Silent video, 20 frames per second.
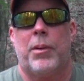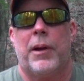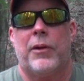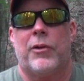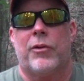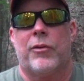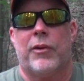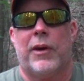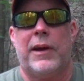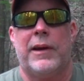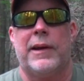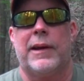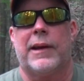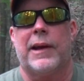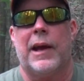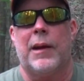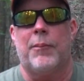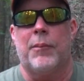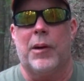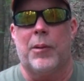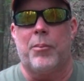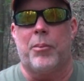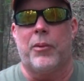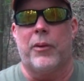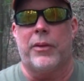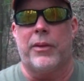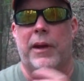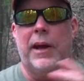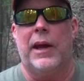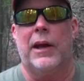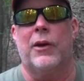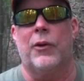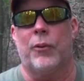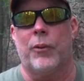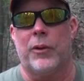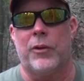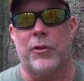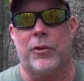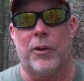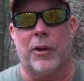Pennsylvania came up with antler
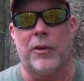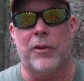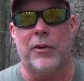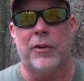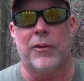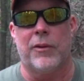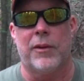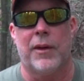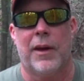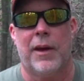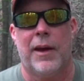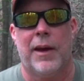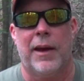restrictions.